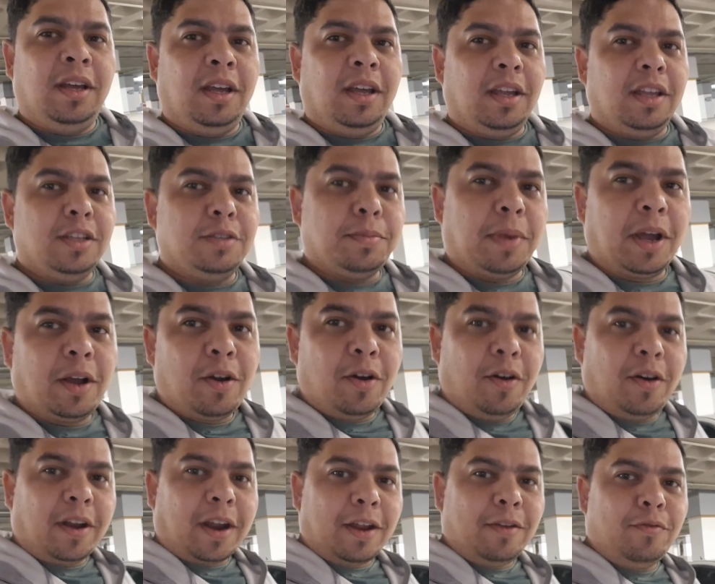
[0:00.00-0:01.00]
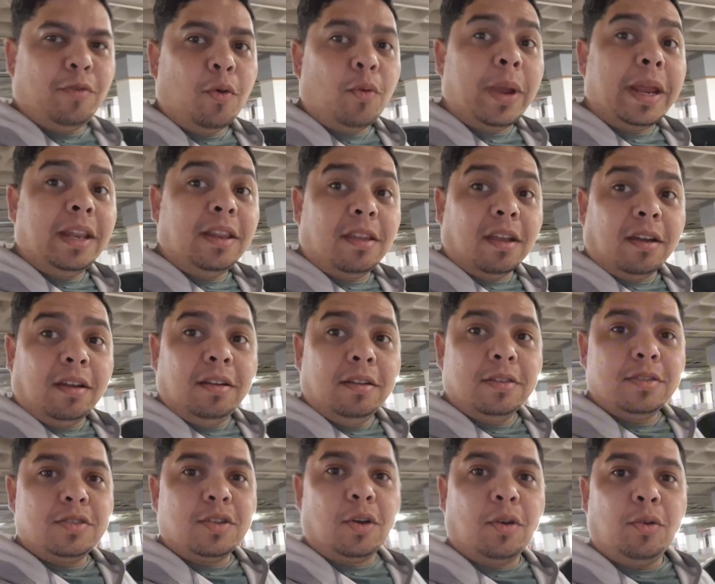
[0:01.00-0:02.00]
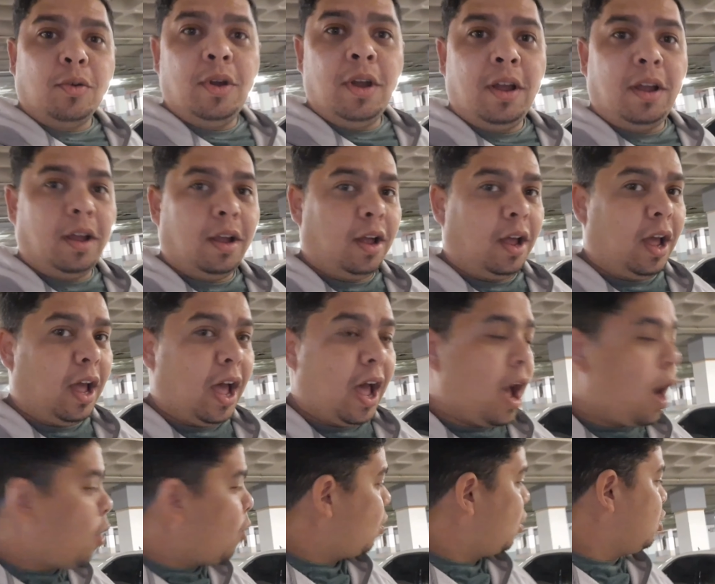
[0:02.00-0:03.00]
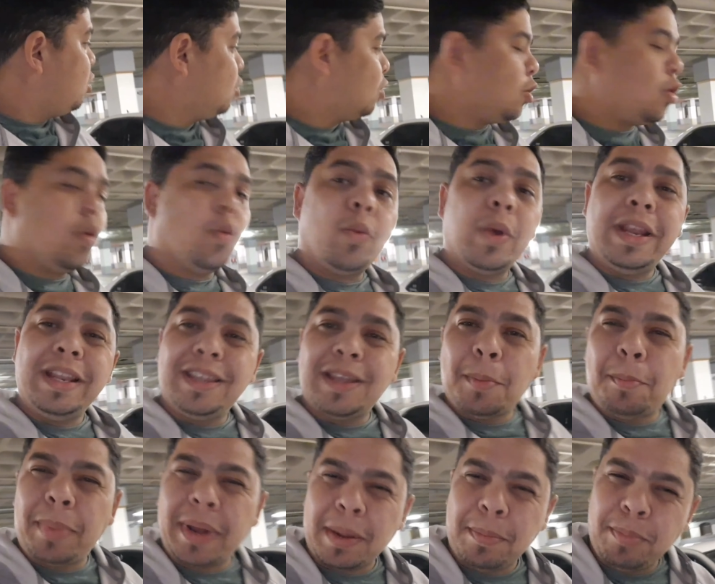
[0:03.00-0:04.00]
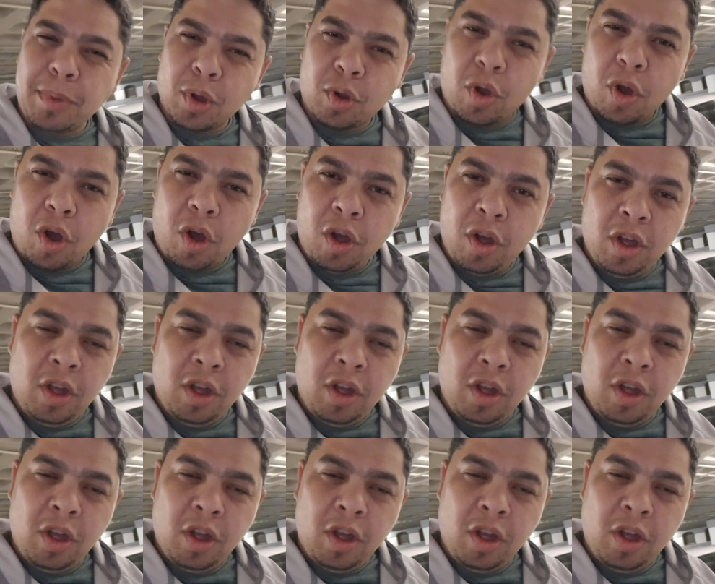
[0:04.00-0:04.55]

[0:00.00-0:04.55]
Is my car right for winter? So how are you going to winter prep your car?